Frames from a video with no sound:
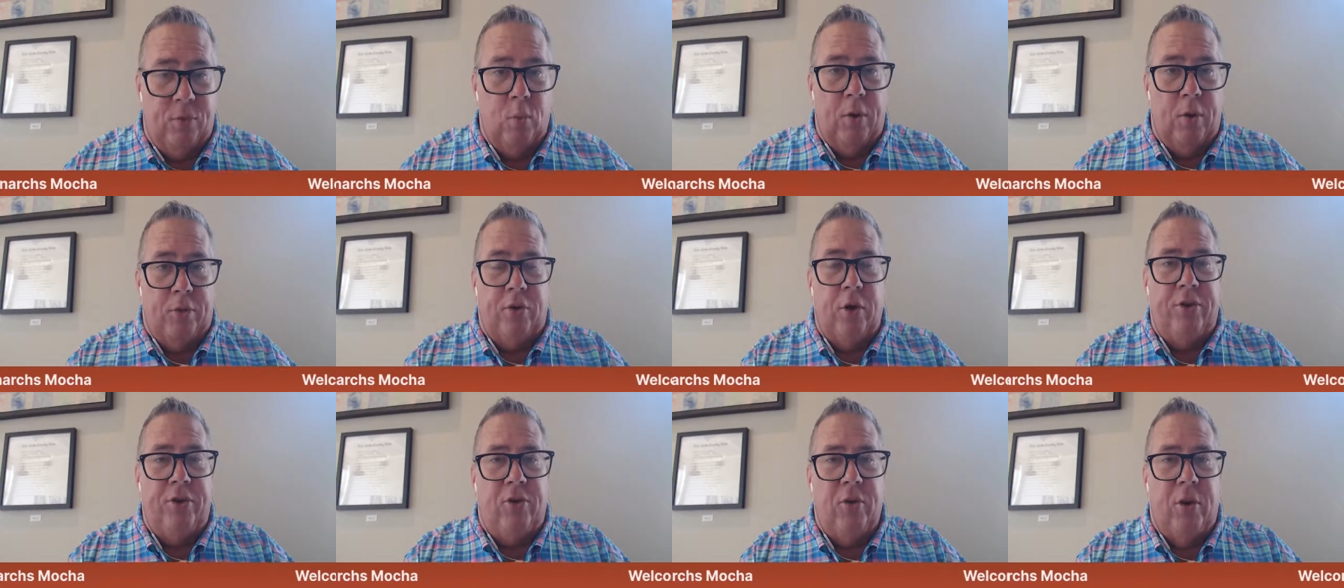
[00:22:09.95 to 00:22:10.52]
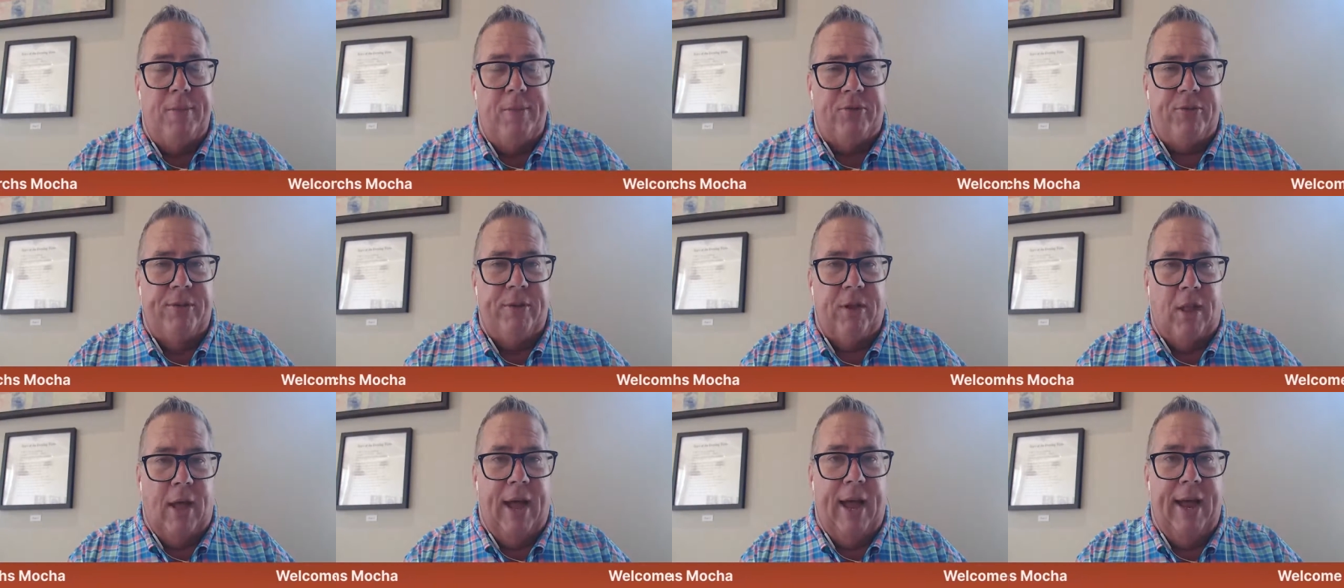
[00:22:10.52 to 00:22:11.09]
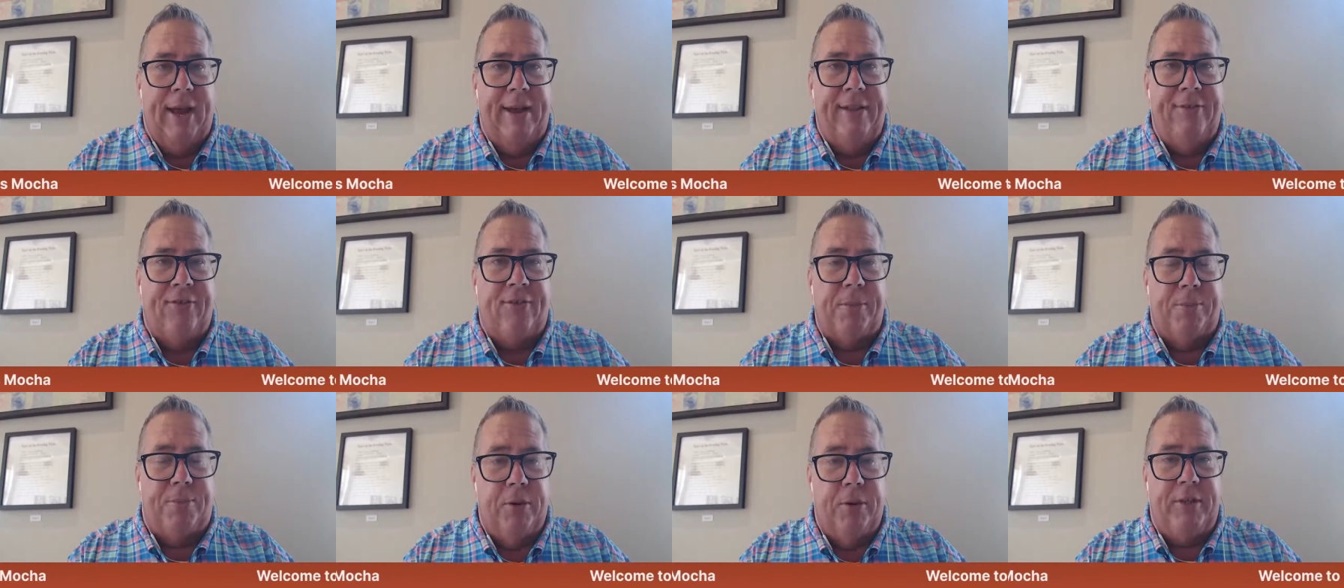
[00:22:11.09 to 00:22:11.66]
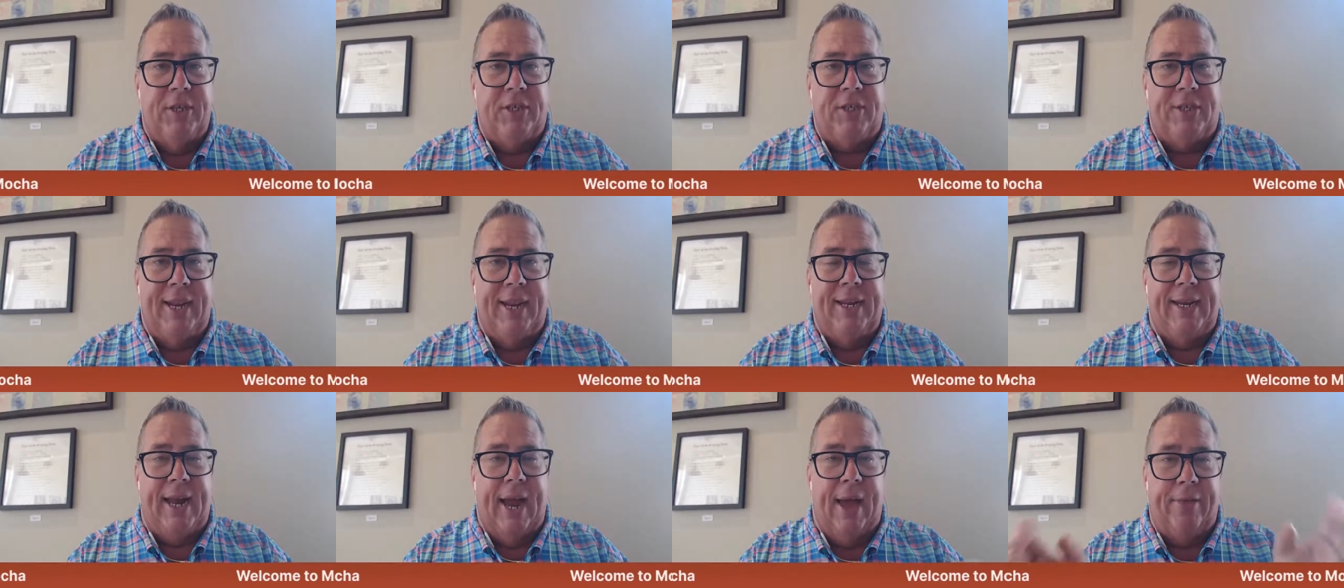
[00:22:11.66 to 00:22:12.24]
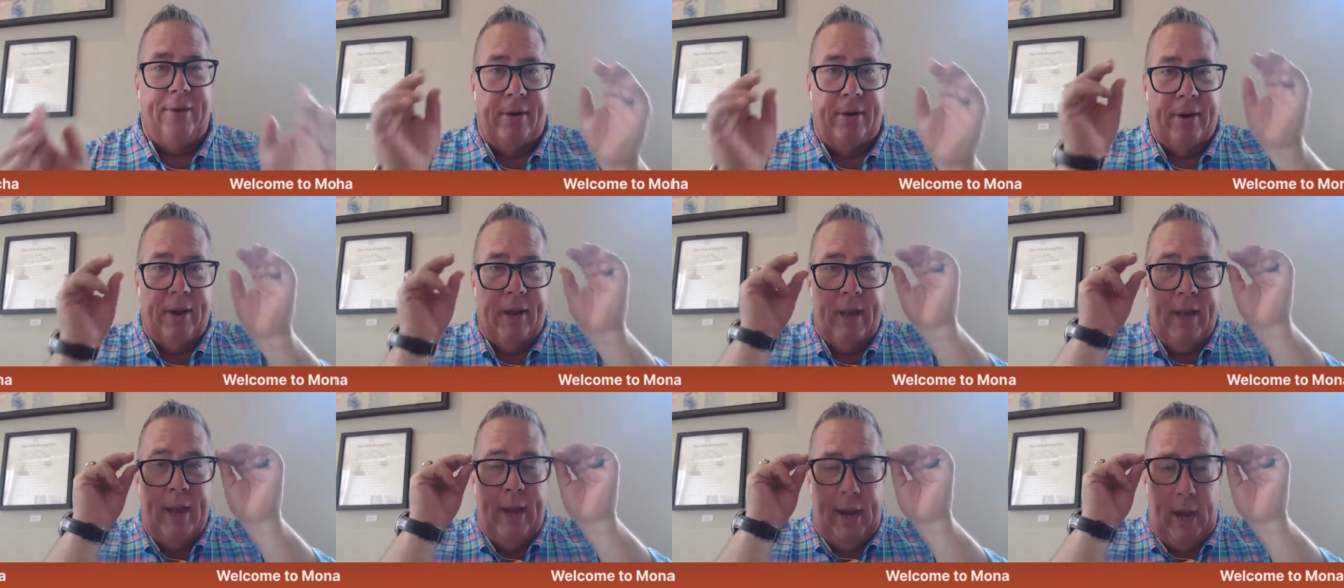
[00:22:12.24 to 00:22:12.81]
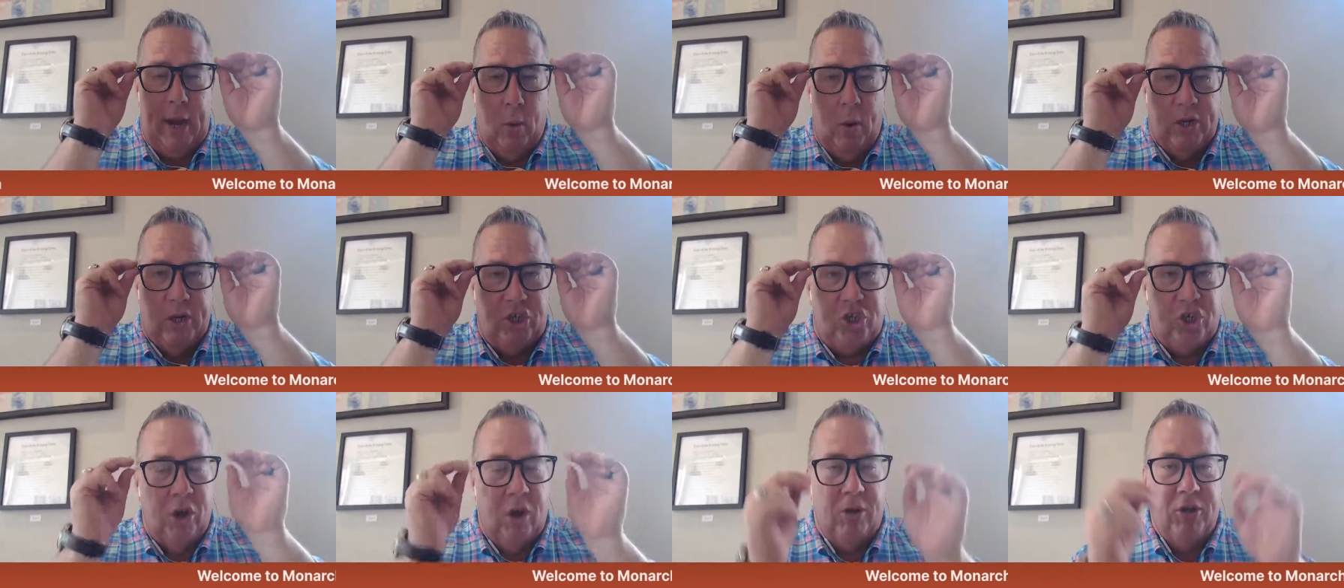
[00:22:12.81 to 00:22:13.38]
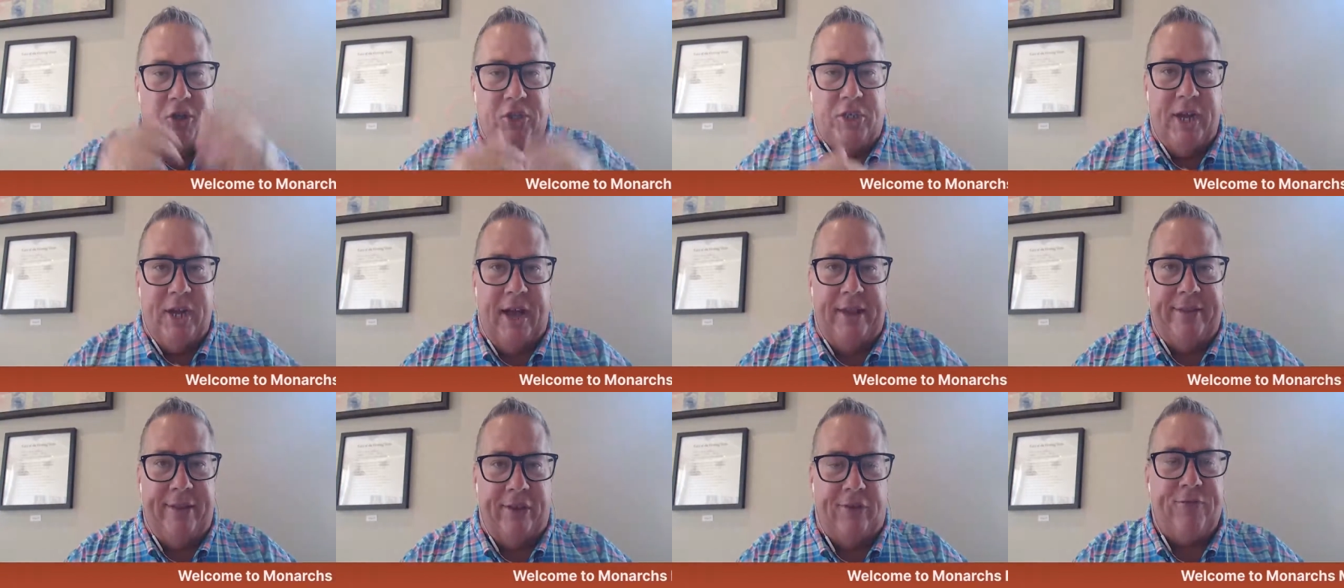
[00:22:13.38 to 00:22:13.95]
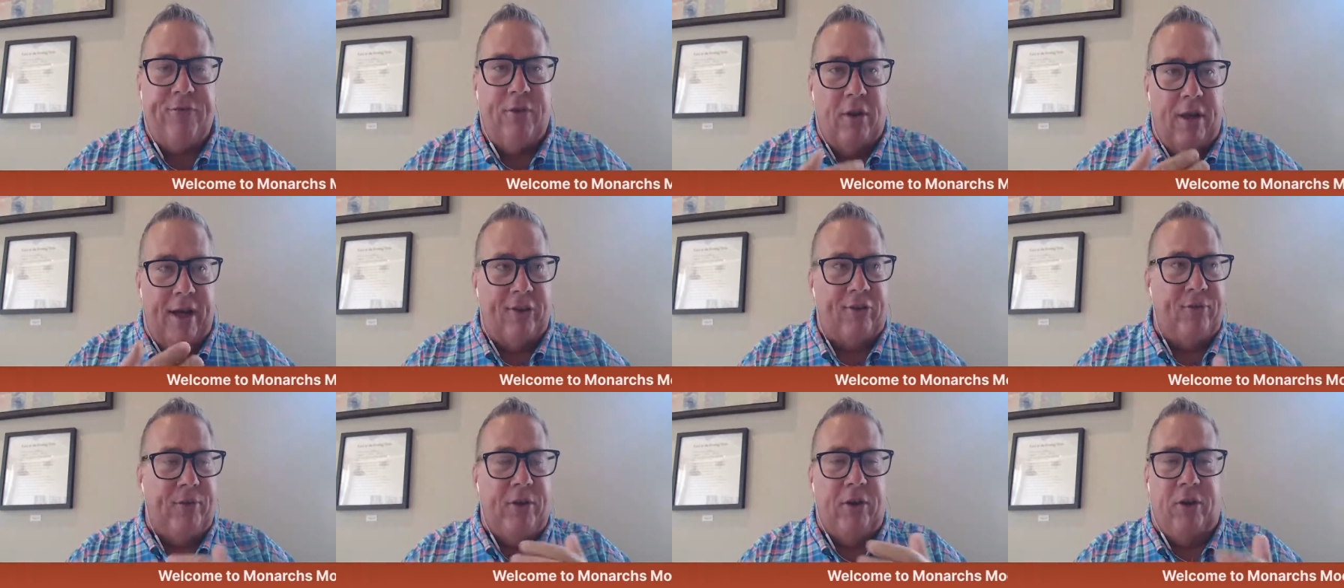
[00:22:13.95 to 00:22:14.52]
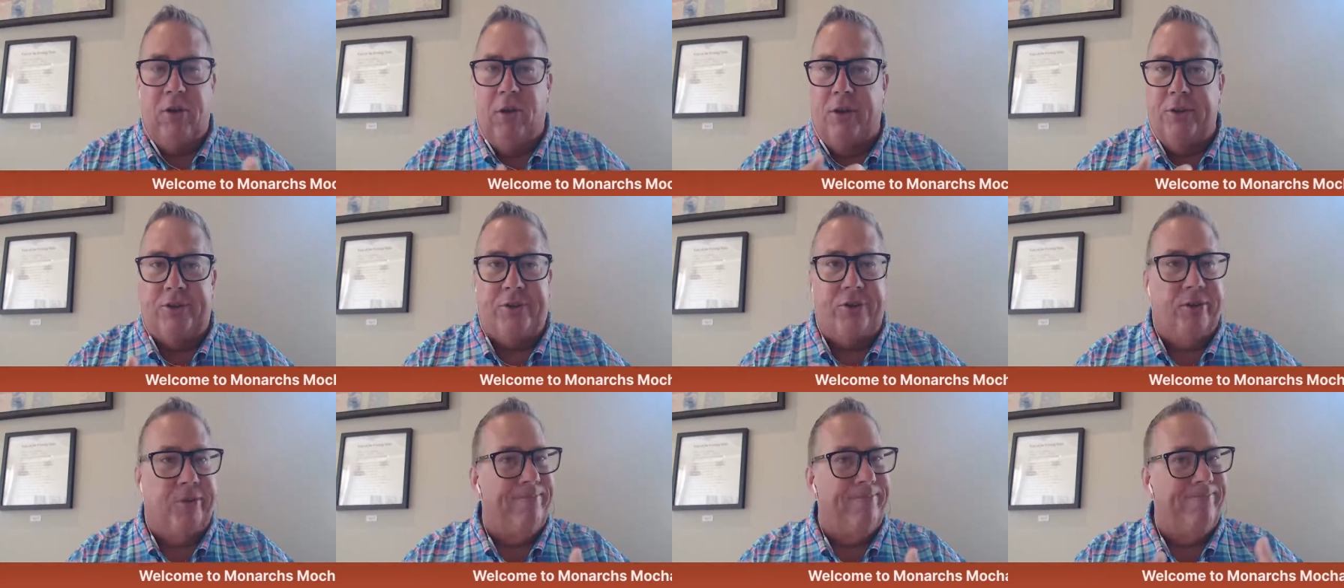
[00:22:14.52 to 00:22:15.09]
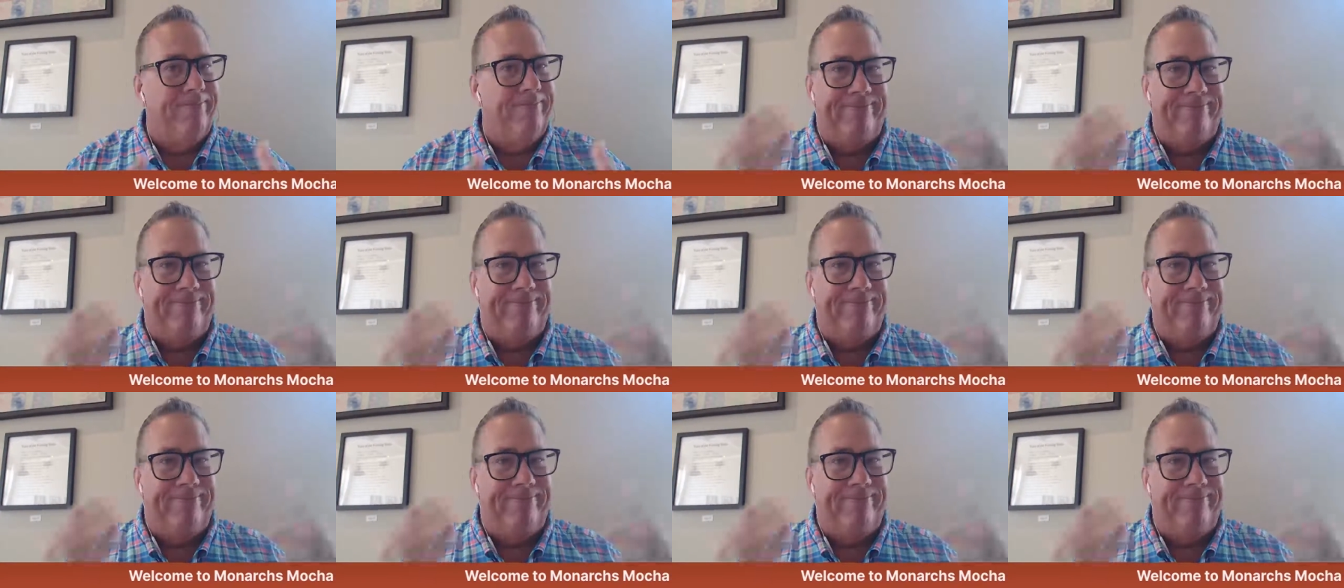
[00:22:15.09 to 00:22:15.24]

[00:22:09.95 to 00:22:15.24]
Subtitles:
What they're doing between the lines to put this thing together and what Joe's done, this philosophy and culture.